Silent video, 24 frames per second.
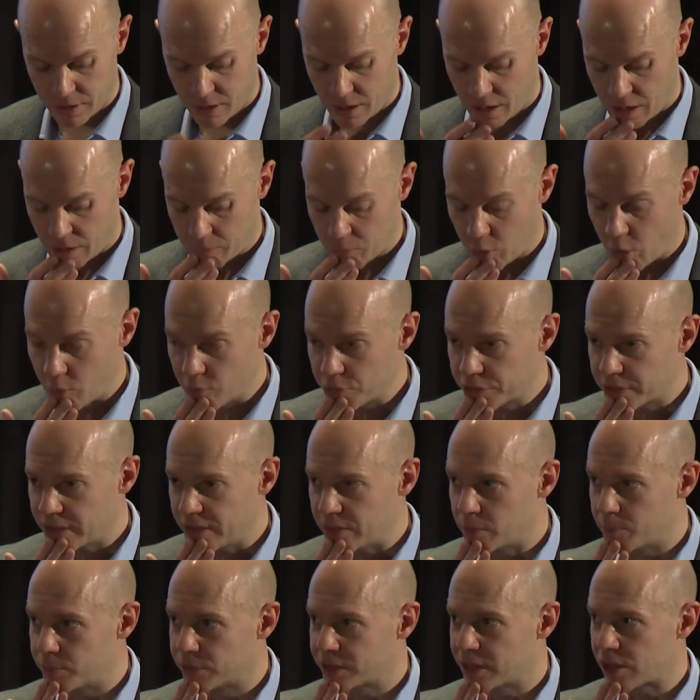Obviously,
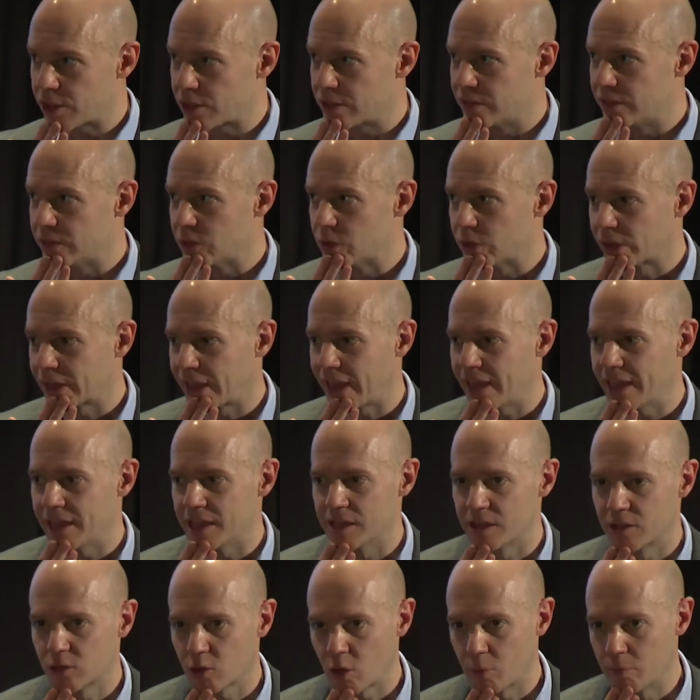the position in the UK
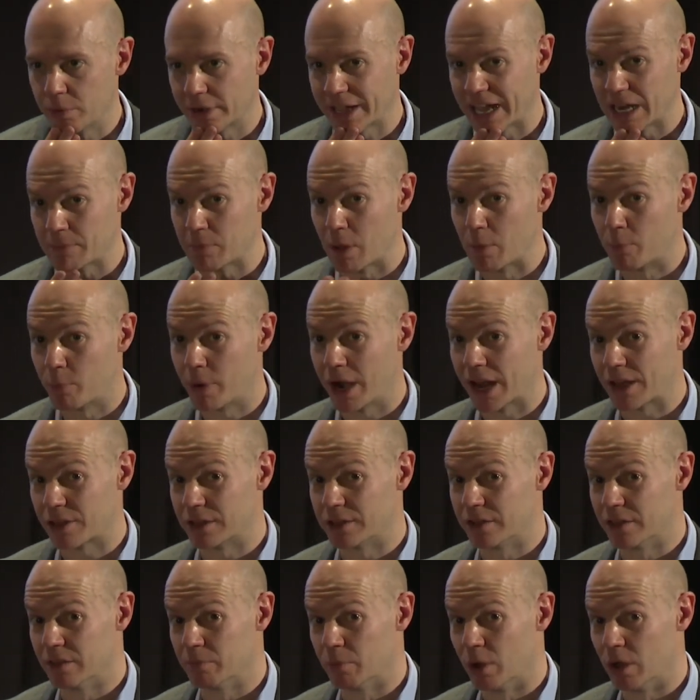is complicated by
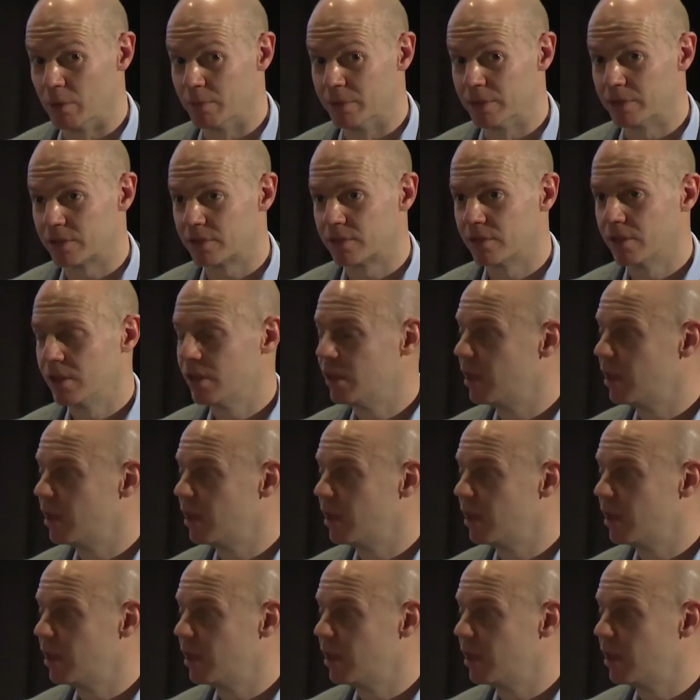Brexit at the moment,